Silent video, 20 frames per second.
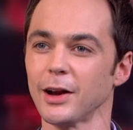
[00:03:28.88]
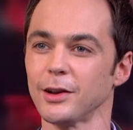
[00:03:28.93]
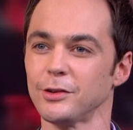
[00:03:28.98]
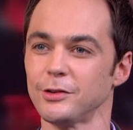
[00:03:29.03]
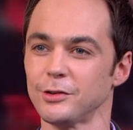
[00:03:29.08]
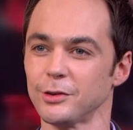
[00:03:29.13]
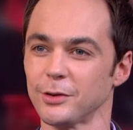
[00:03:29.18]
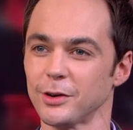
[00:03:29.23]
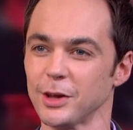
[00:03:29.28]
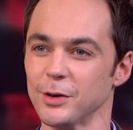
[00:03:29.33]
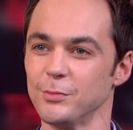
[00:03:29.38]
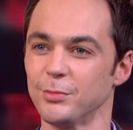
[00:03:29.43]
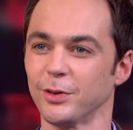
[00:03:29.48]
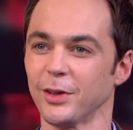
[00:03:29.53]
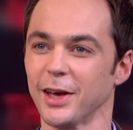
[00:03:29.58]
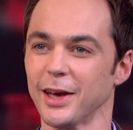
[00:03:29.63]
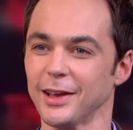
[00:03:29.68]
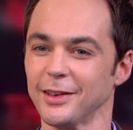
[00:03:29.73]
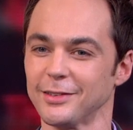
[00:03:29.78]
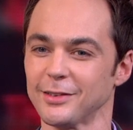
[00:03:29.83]
of joy in
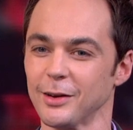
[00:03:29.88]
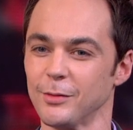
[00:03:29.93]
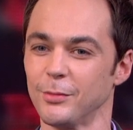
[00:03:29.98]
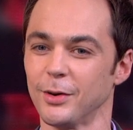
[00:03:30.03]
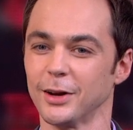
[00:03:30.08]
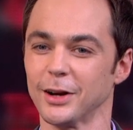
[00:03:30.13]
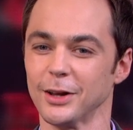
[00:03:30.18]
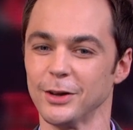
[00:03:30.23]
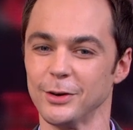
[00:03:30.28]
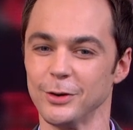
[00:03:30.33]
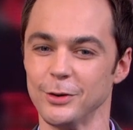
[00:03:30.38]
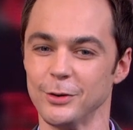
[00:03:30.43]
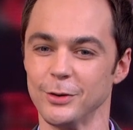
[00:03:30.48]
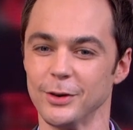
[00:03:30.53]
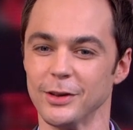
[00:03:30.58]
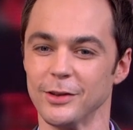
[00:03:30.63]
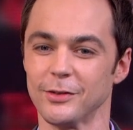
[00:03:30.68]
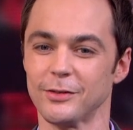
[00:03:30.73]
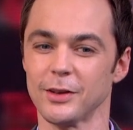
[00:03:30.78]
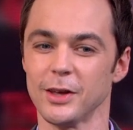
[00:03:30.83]
playing somebody who
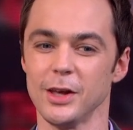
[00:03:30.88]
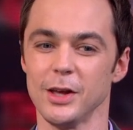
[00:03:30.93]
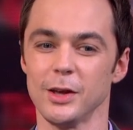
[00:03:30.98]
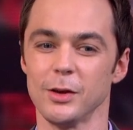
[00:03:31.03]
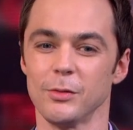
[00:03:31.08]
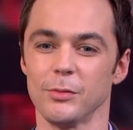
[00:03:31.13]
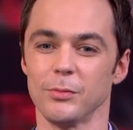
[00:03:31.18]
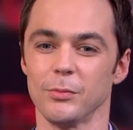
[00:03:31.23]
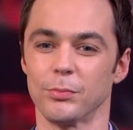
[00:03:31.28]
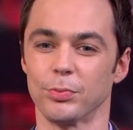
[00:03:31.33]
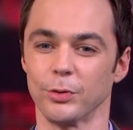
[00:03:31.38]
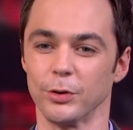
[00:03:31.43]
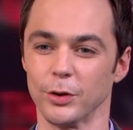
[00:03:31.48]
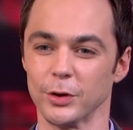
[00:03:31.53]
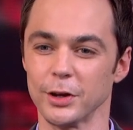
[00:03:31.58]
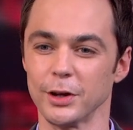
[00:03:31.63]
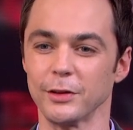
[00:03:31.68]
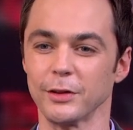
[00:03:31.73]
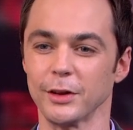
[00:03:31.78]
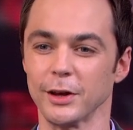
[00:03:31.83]
is
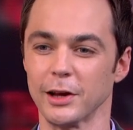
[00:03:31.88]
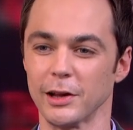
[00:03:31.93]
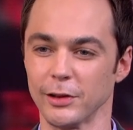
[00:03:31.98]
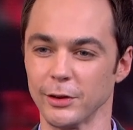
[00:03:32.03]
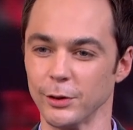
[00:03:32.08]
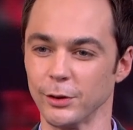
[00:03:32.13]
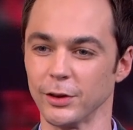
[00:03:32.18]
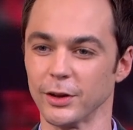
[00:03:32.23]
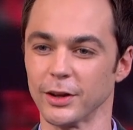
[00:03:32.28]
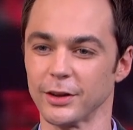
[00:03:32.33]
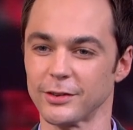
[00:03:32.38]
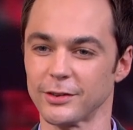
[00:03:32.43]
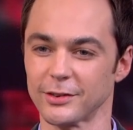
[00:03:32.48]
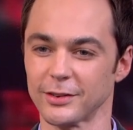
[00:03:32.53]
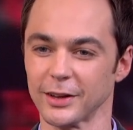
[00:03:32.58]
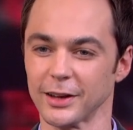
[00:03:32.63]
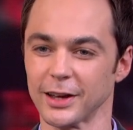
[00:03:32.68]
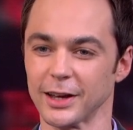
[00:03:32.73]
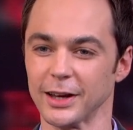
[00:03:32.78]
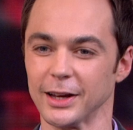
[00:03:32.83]
brilliantly clueless.
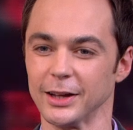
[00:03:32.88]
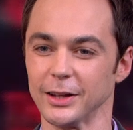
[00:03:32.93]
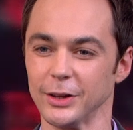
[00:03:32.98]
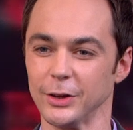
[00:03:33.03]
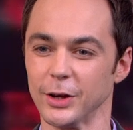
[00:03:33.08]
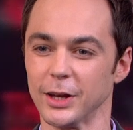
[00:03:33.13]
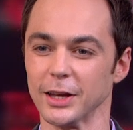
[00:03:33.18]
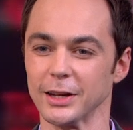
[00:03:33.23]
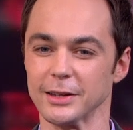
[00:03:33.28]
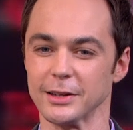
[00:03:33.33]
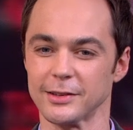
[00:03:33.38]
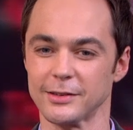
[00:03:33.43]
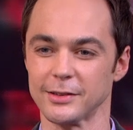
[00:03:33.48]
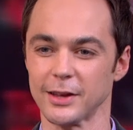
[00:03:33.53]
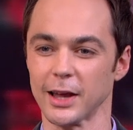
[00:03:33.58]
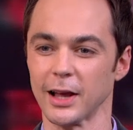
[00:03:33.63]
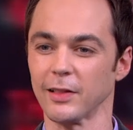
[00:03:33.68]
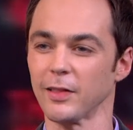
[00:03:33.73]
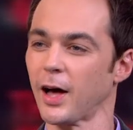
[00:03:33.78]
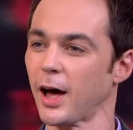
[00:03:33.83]
Uh, you get to
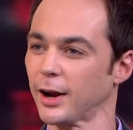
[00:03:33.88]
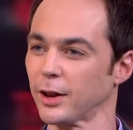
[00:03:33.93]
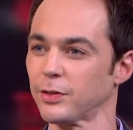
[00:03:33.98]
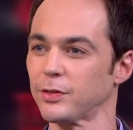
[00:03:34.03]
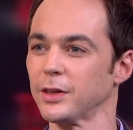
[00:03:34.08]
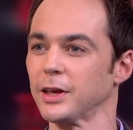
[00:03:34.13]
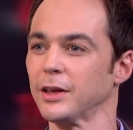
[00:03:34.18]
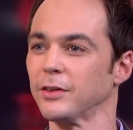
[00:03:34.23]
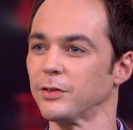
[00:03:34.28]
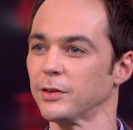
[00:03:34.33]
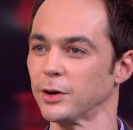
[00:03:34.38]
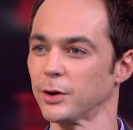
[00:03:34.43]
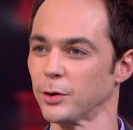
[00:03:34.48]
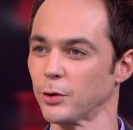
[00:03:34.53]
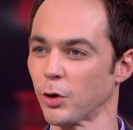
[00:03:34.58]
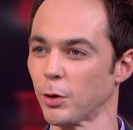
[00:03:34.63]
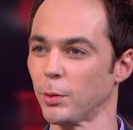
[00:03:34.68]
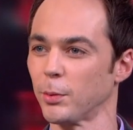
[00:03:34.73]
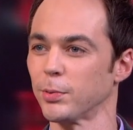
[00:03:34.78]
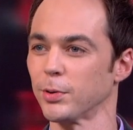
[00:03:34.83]
say a lot of things that a
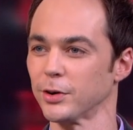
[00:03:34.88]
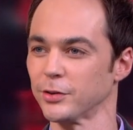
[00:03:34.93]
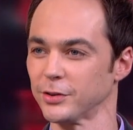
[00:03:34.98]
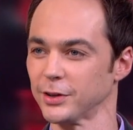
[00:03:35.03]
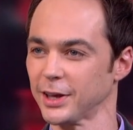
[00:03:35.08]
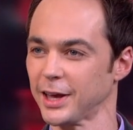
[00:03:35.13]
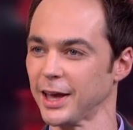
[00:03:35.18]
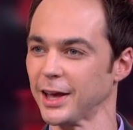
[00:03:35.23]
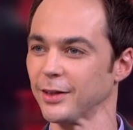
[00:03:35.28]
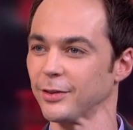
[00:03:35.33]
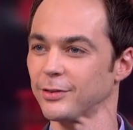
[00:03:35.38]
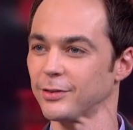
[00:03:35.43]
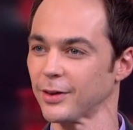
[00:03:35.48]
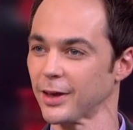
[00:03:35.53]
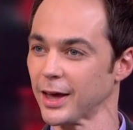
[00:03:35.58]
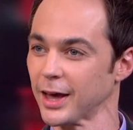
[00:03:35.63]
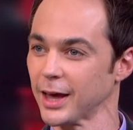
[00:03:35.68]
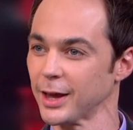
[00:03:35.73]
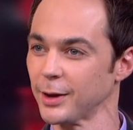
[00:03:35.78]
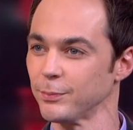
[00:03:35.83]
normal person can't
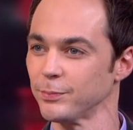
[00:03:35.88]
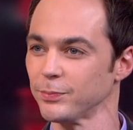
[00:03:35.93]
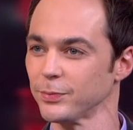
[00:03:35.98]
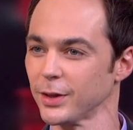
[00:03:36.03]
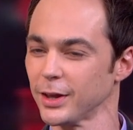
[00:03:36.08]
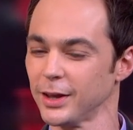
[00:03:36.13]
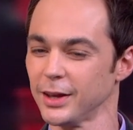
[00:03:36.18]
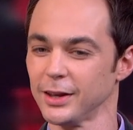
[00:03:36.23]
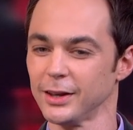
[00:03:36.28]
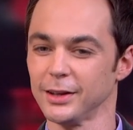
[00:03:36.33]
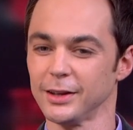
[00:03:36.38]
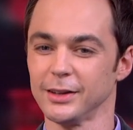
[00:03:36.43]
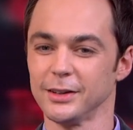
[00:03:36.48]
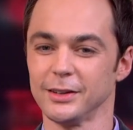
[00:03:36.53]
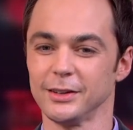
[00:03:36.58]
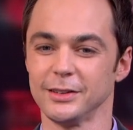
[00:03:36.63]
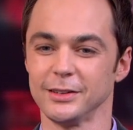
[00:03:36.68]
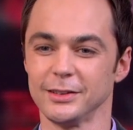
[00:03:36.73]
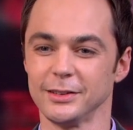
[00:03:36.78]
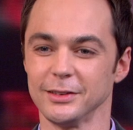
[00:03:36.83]
say
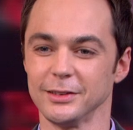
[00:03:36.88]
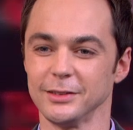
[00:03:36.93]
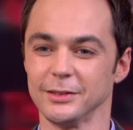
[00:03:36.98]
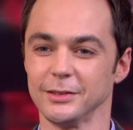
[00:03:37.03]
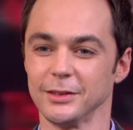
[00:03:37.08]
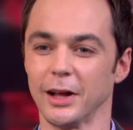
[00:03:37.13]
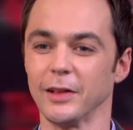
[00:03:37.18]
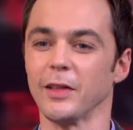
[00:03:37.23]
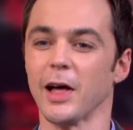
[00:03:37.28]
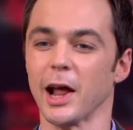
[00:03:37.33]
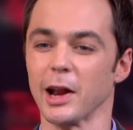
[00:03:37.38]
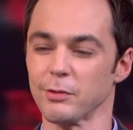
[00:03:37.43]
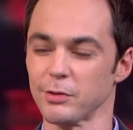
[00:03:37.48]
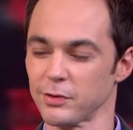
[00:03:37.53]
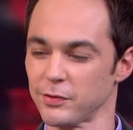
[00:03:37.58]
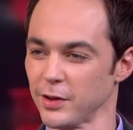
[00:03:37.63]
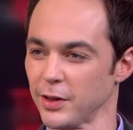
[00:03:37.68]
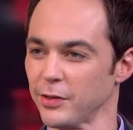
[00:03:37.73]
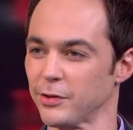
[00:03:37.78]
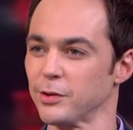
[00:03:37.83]
a lot of
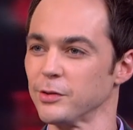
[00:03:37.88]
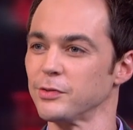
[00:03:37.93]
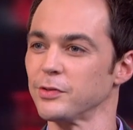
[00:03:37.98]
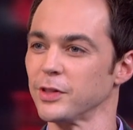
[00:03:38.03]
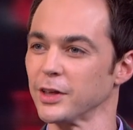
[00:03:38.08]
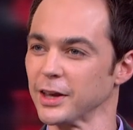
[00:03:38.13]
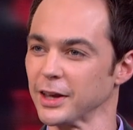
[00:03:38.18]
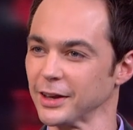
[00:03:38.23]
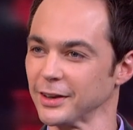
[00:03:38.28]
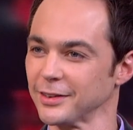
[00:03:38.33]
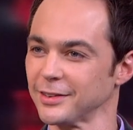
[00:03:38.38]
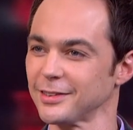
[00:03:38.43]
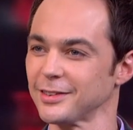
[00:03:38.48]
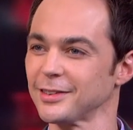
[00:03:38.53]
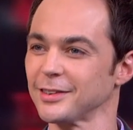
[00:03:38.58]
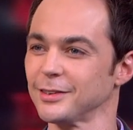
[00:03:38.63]
offensive things.